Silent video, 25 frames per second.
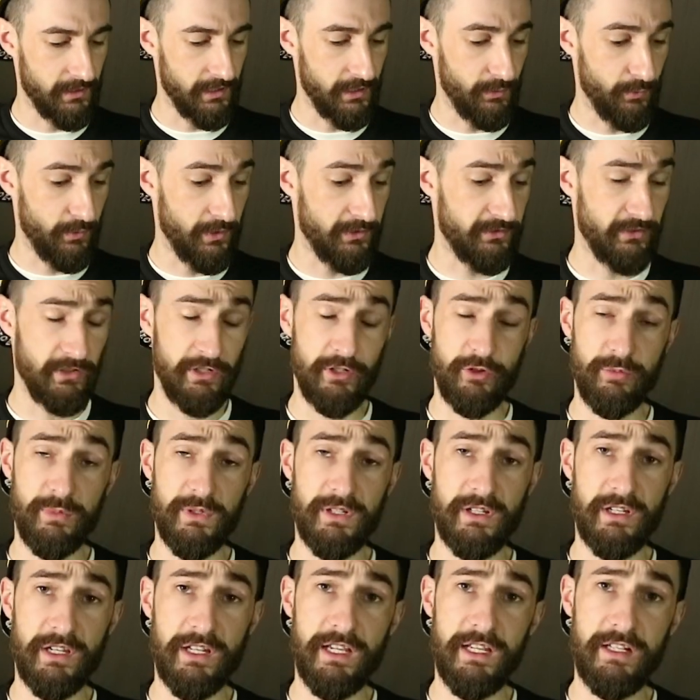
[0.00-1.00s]
It was a little
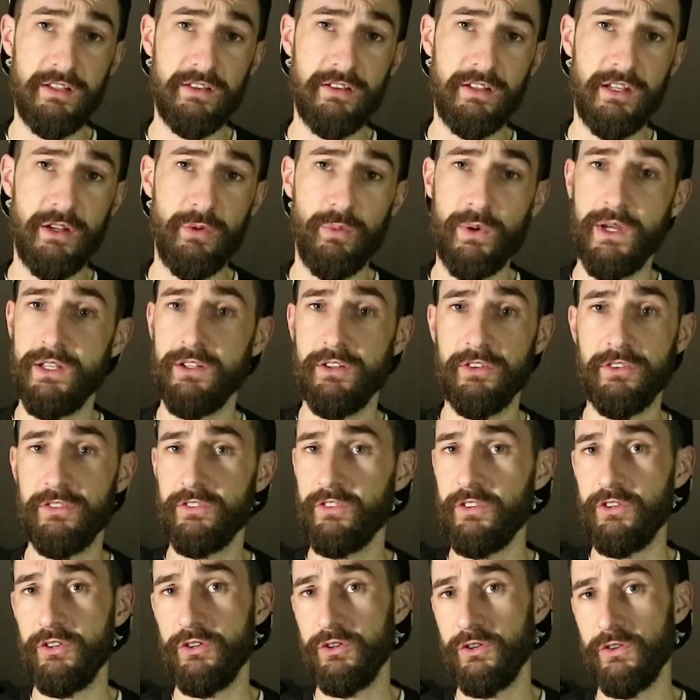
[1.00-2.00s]
bit late, they went on
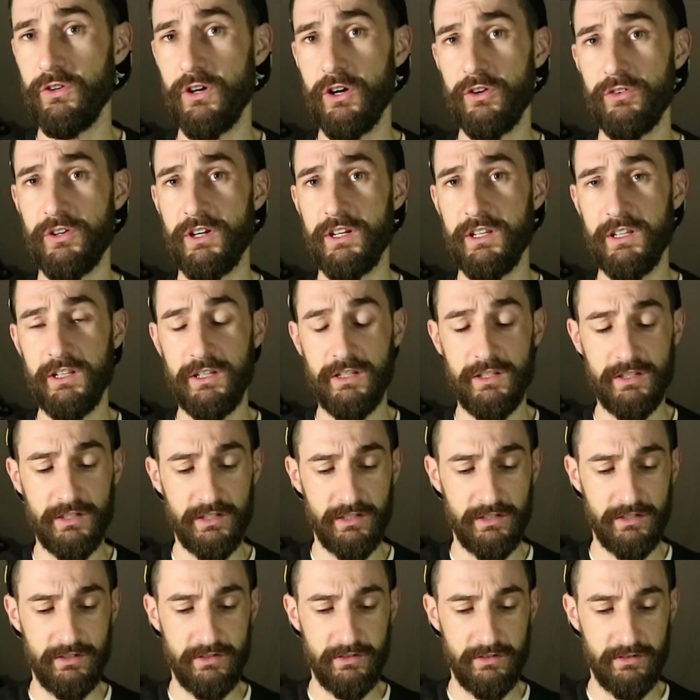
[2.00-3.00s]
sale already,
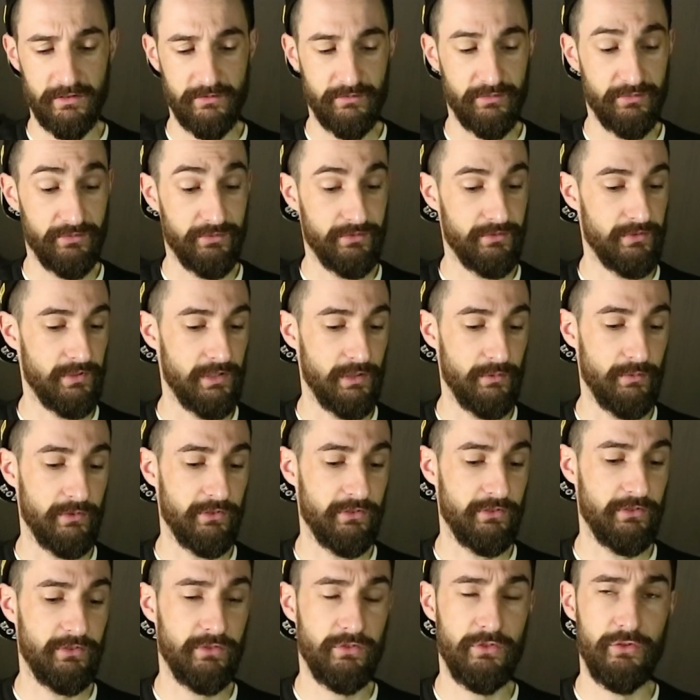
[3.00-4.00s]
and it
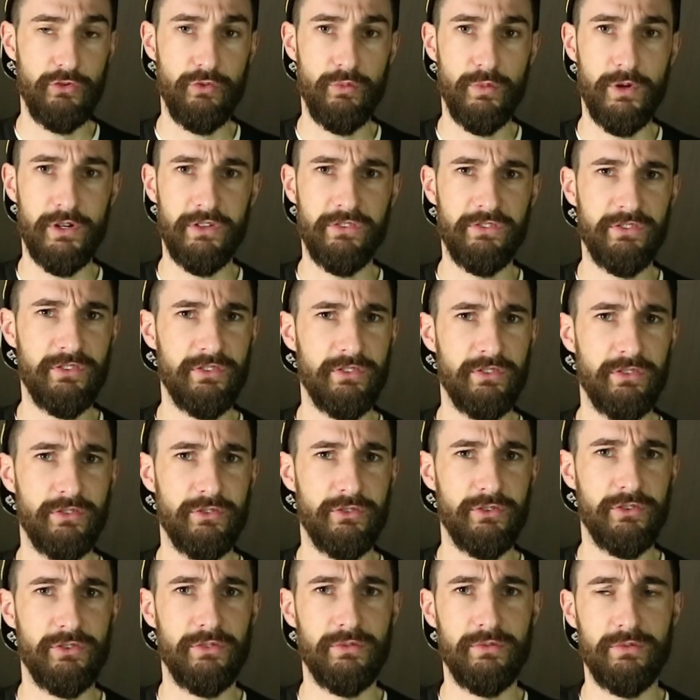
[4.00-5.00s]
was 2 months
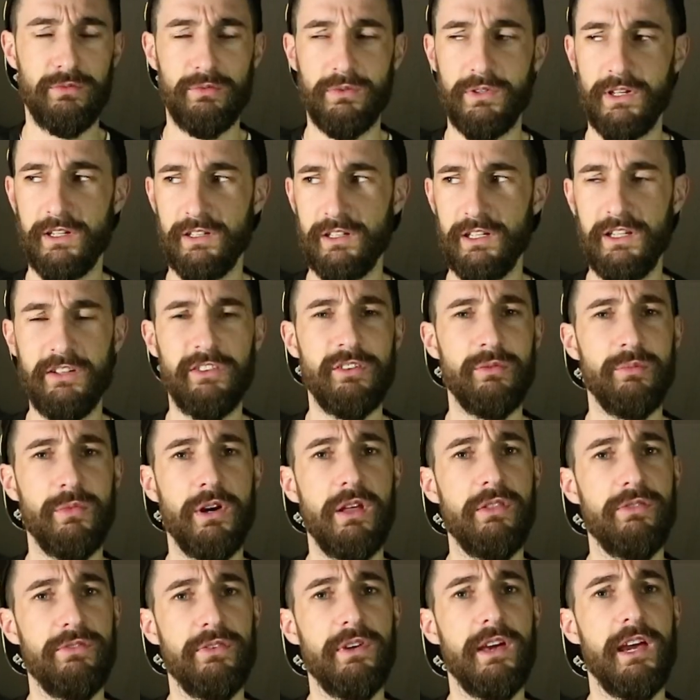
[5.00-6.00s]
or at least a
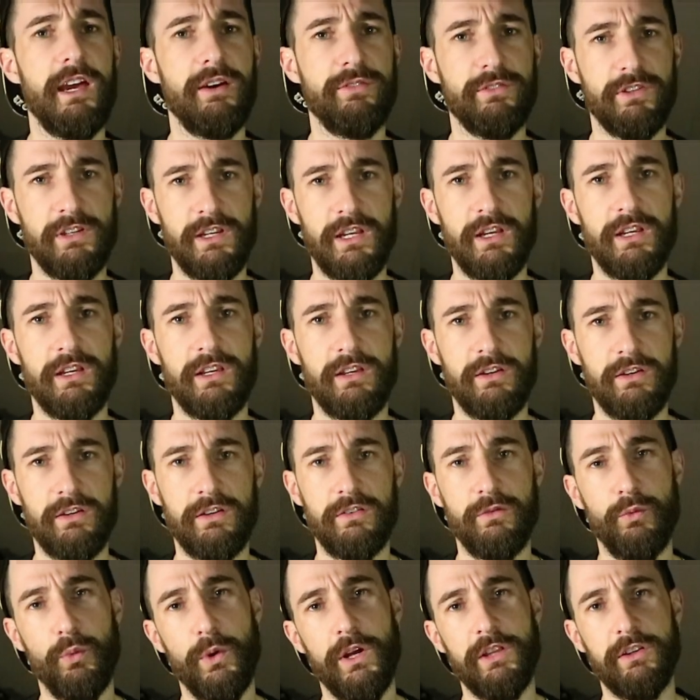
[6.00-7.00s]
month after they
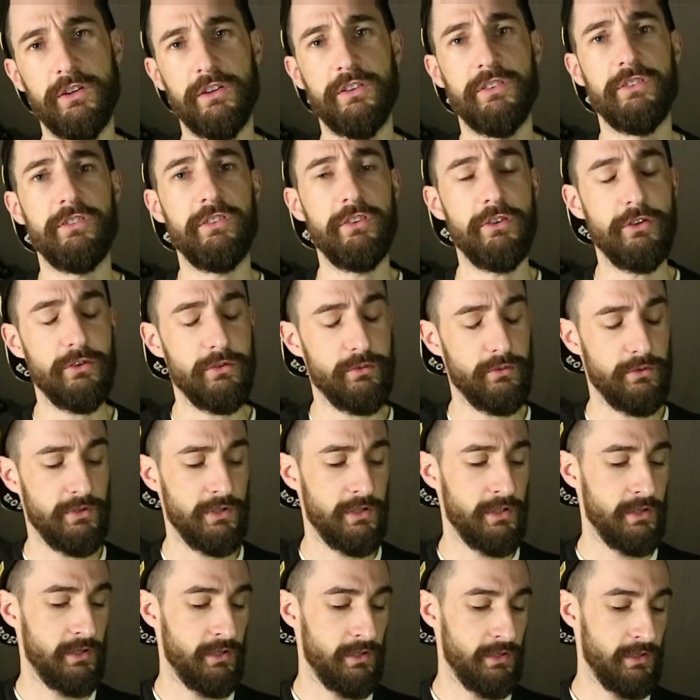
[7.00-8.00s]
went on sale.
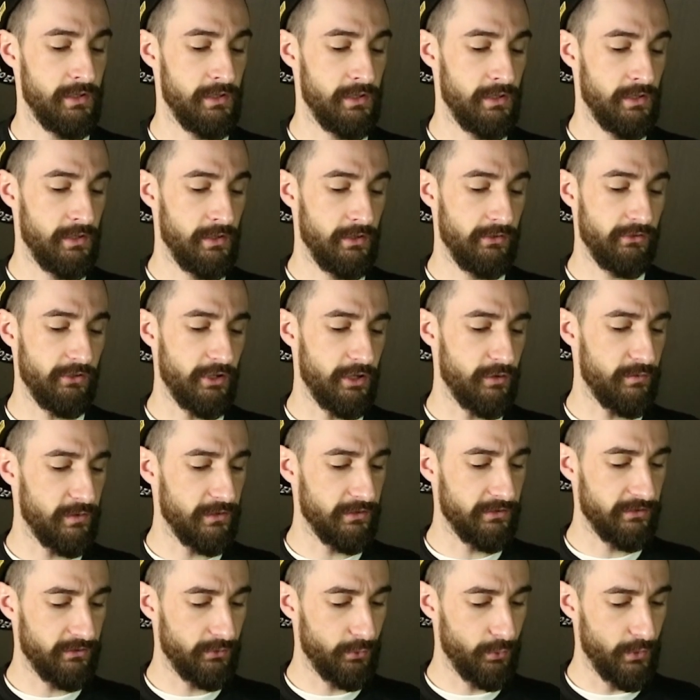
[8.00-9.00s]
So I
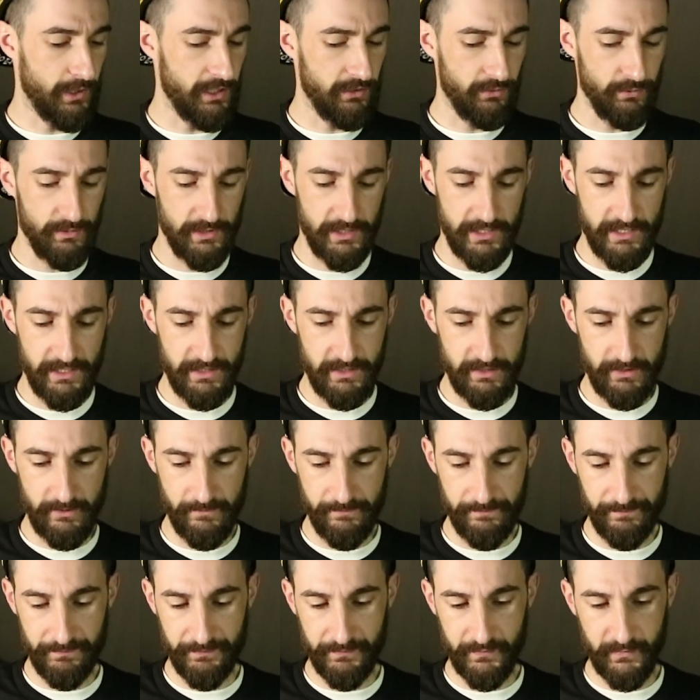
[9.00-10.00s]
was way too late,
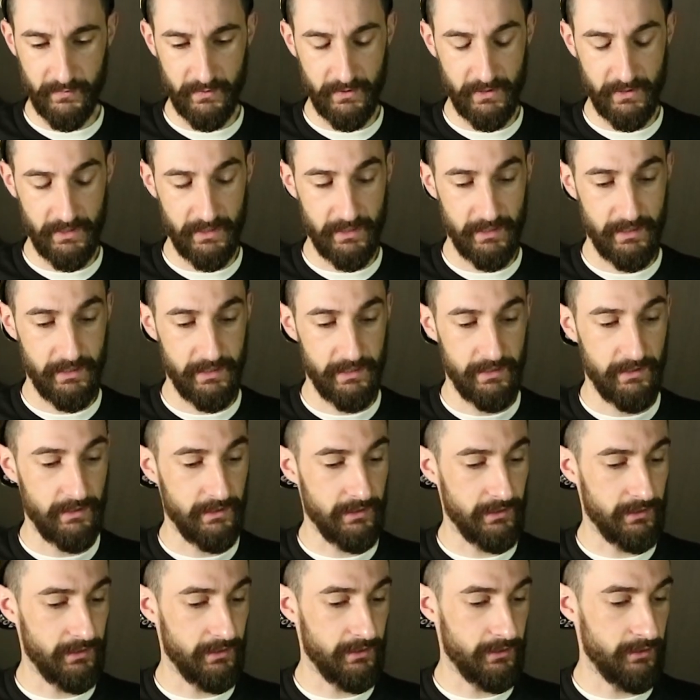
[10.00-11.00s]
and
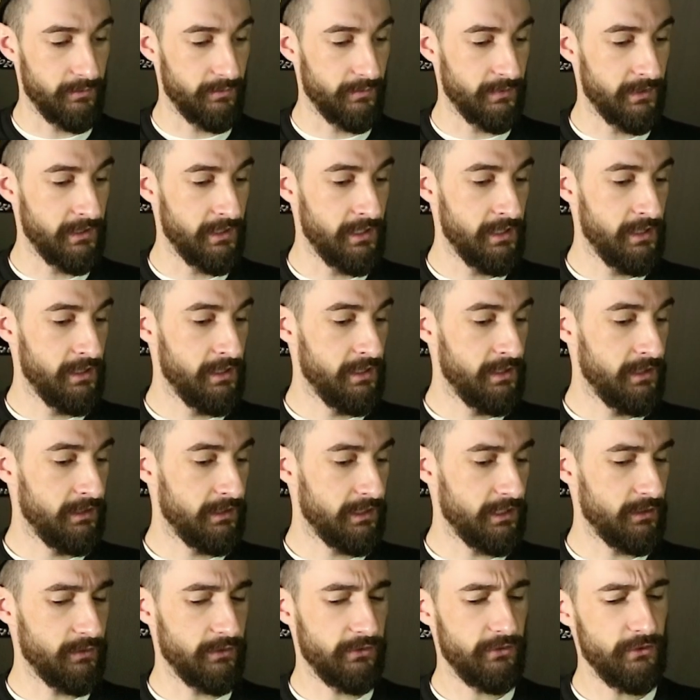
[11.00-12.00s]
I
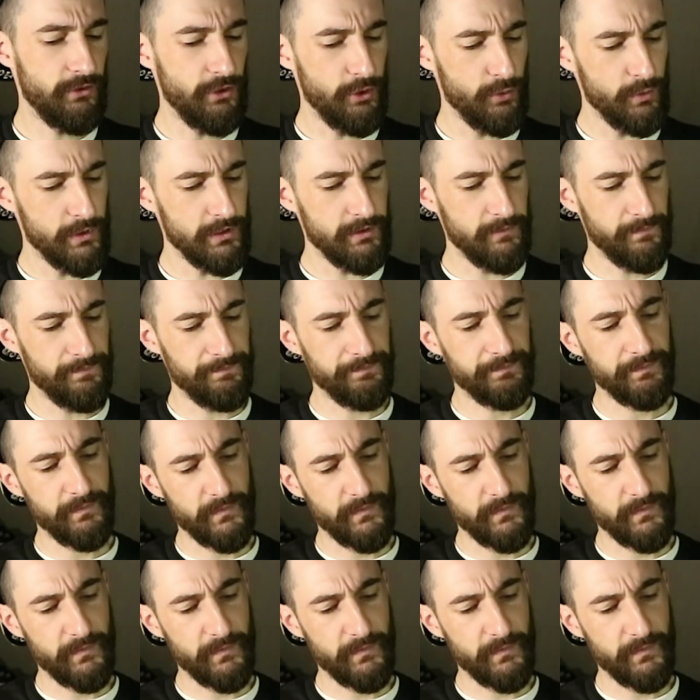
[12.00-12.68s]
was, you know what,